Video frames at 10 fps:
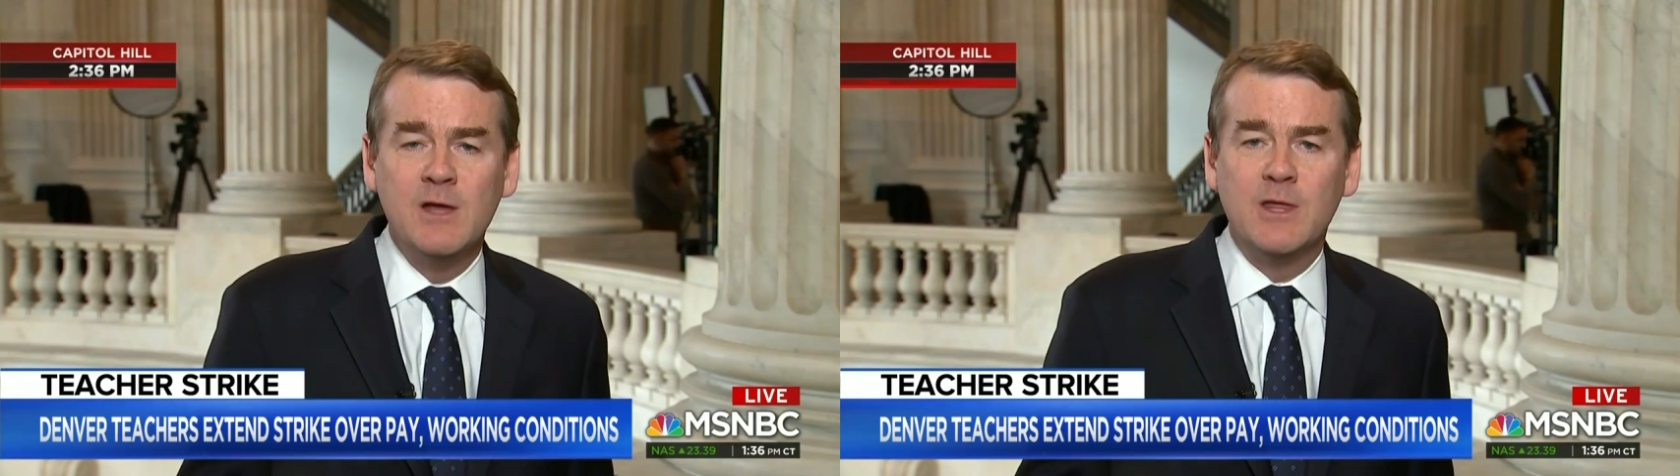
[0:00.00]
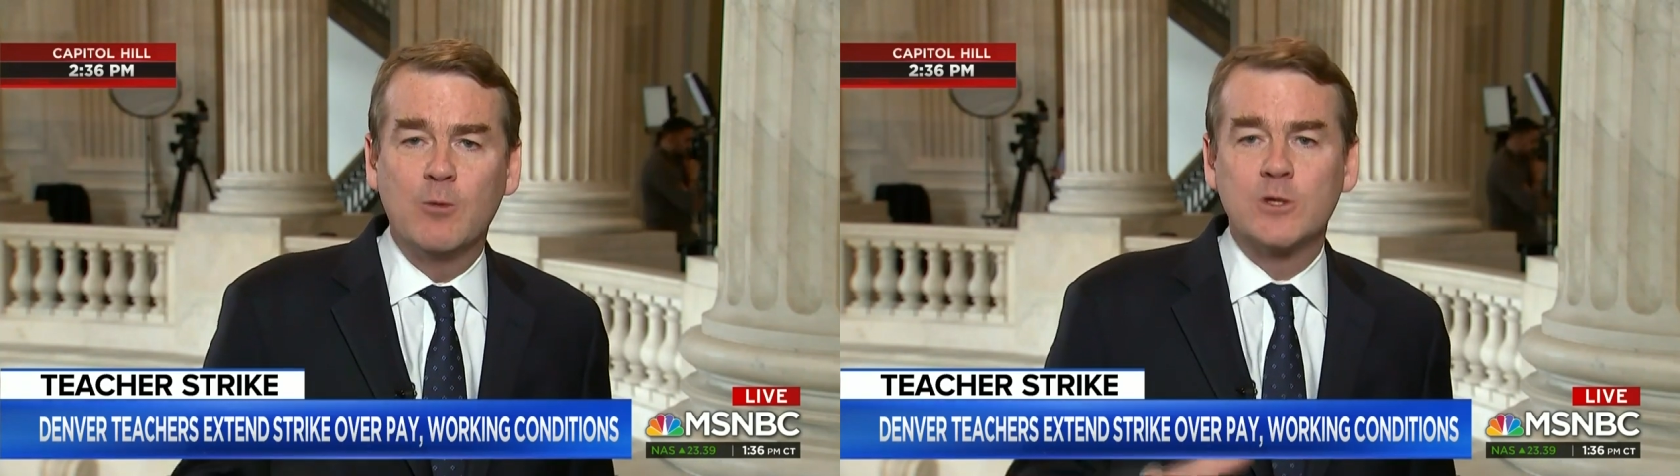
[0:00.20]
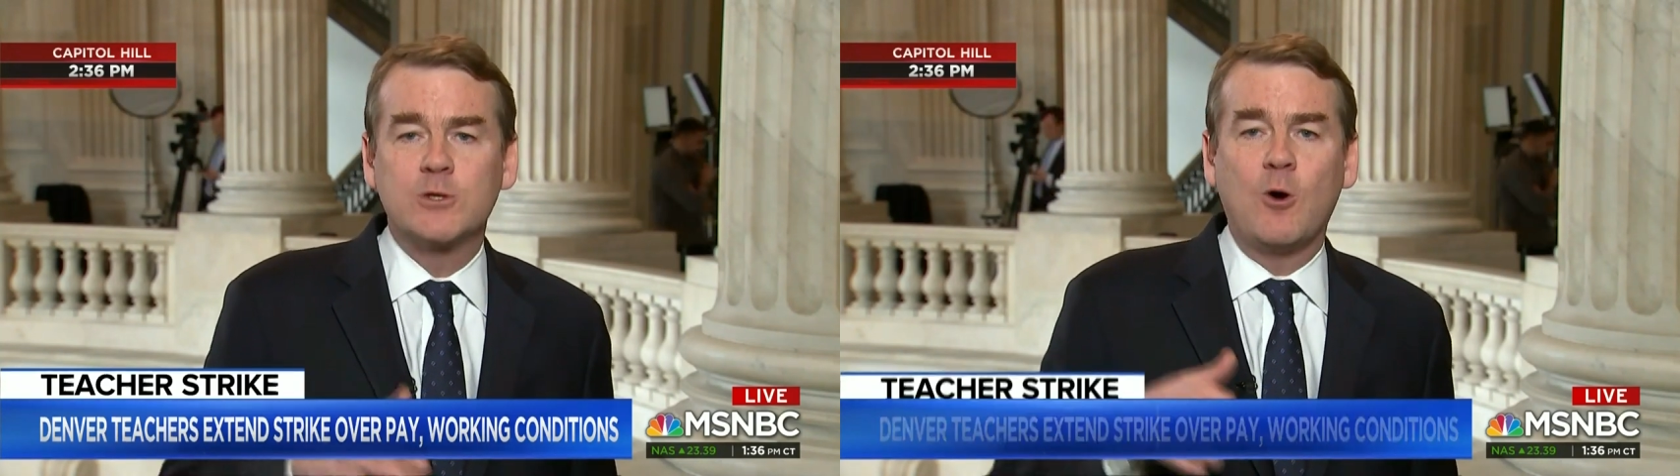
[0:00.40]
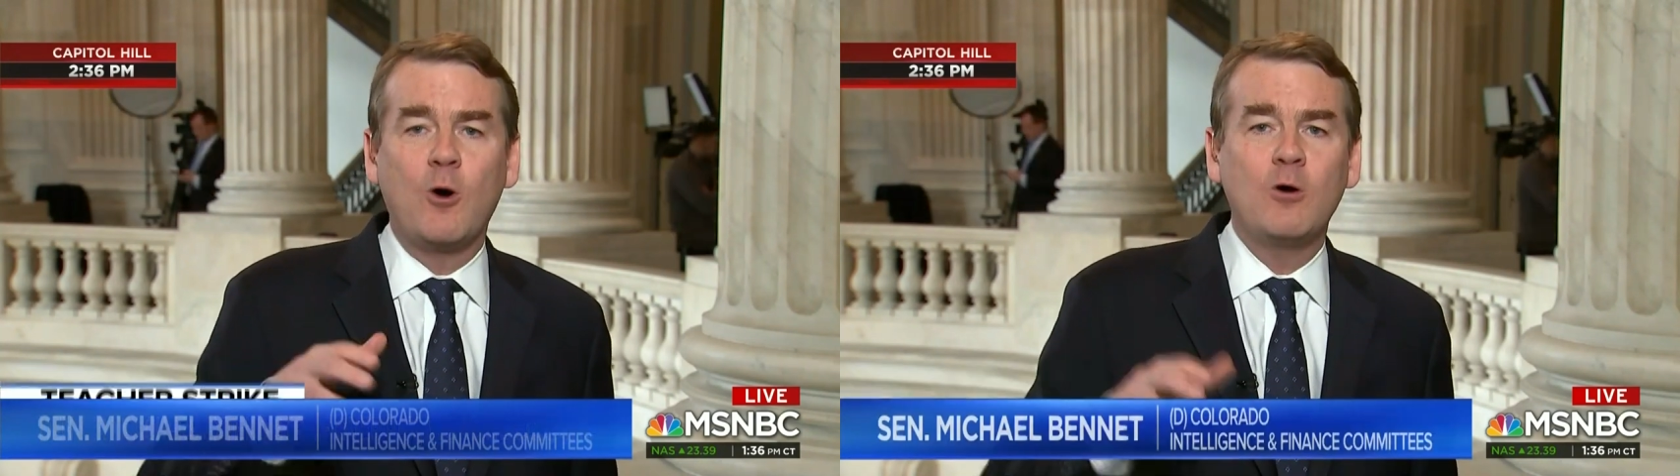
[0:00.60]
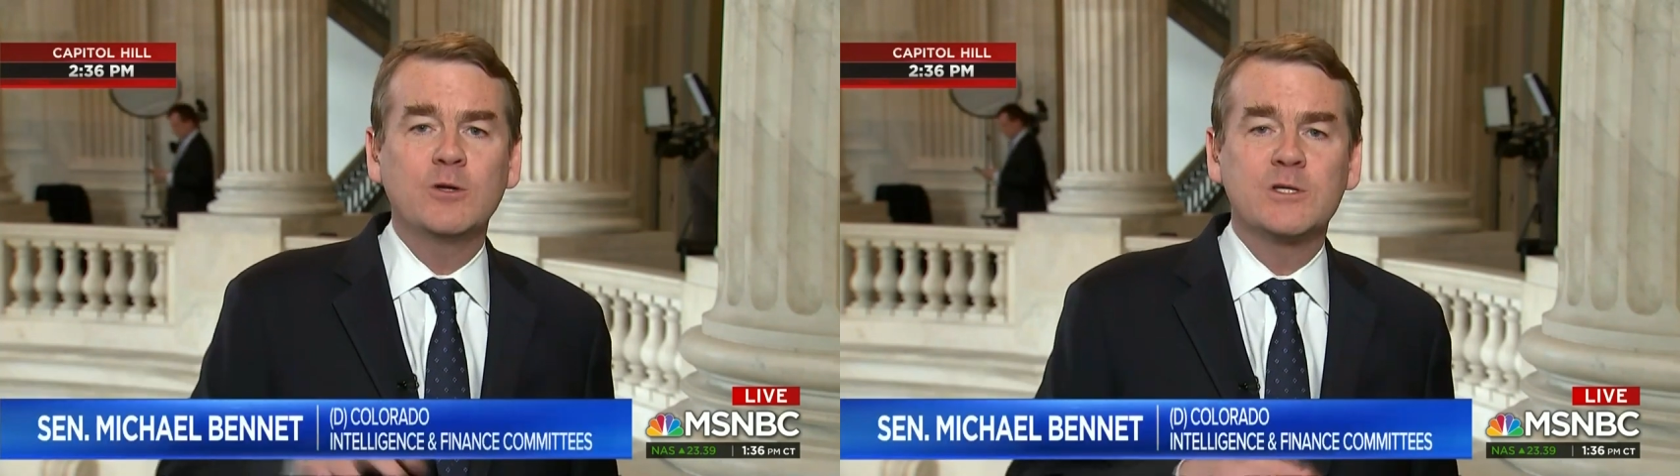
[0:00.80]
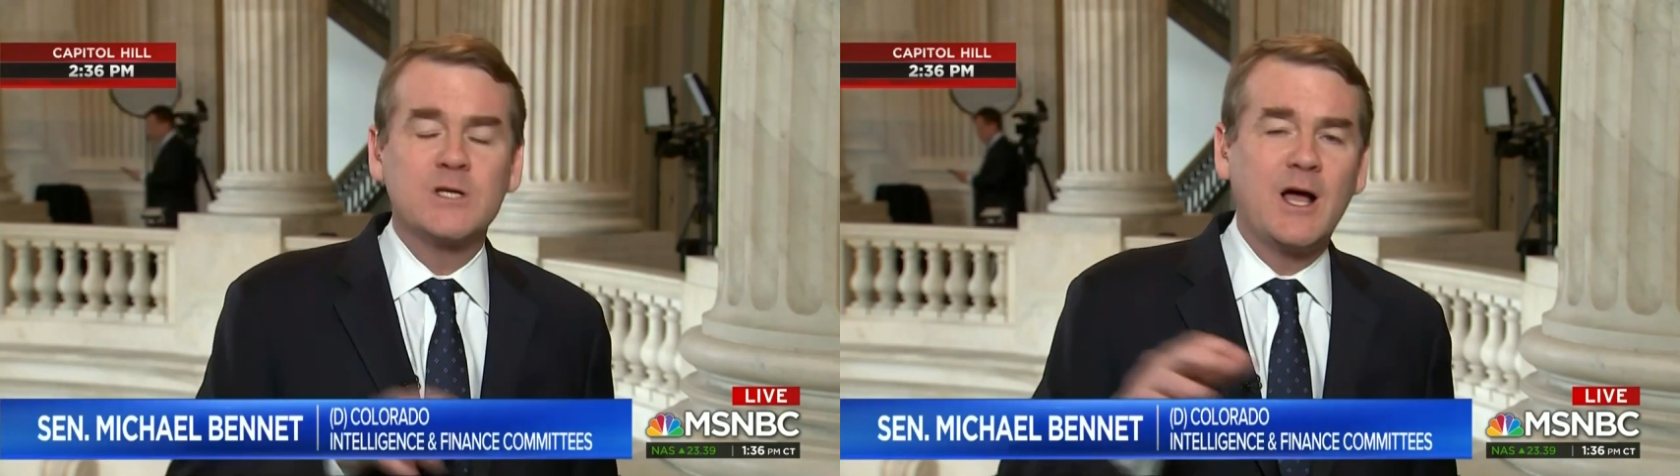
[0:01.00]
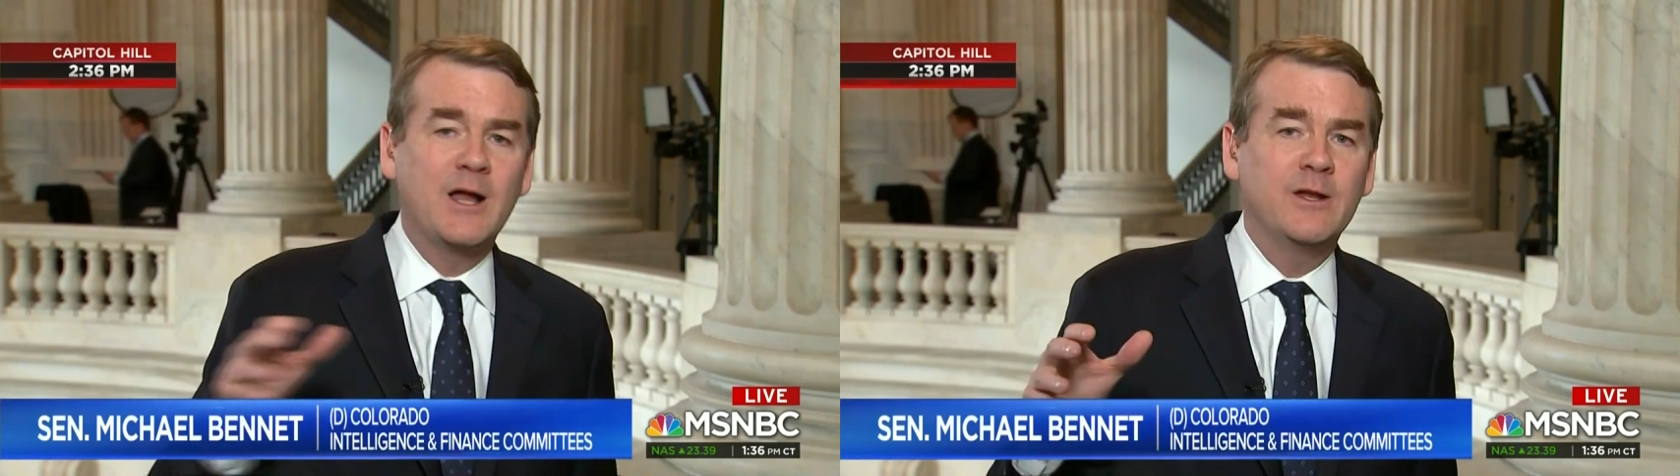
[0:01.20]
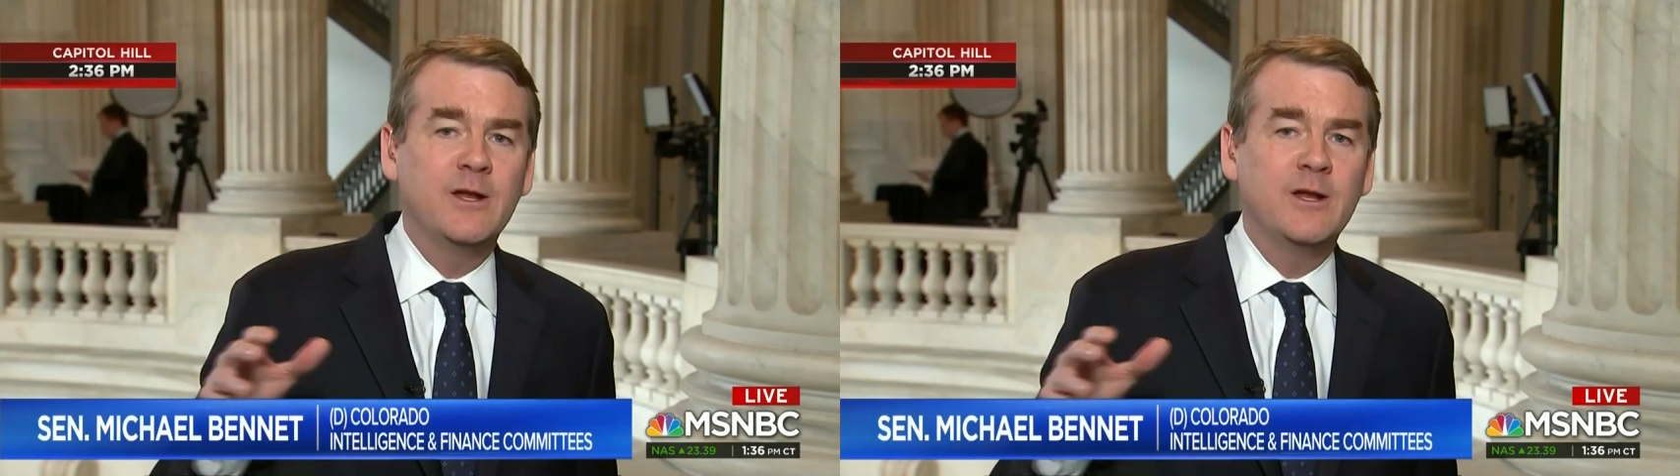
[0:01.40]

that was all designed